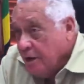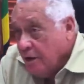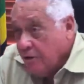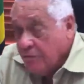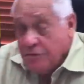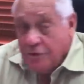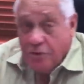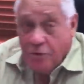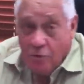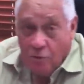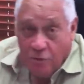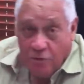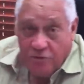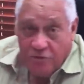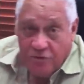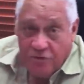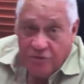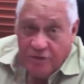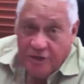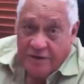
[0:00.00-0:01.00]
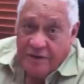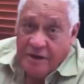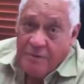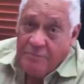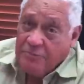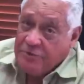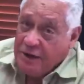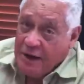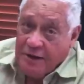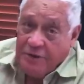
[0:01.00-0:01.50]
of the coaches that
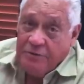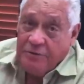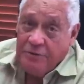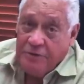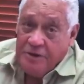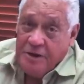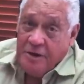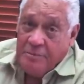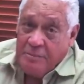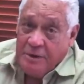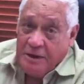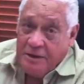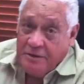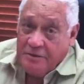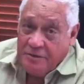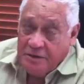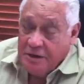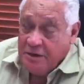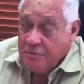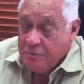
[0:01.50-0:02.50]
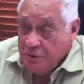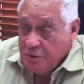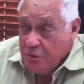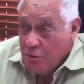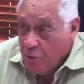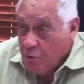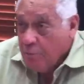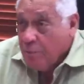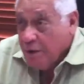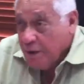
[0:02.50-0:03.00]
I'm trying to rehabilitate with
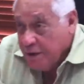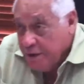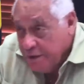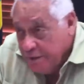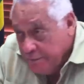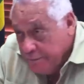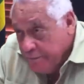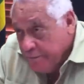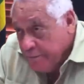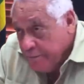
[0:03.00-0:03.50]
no money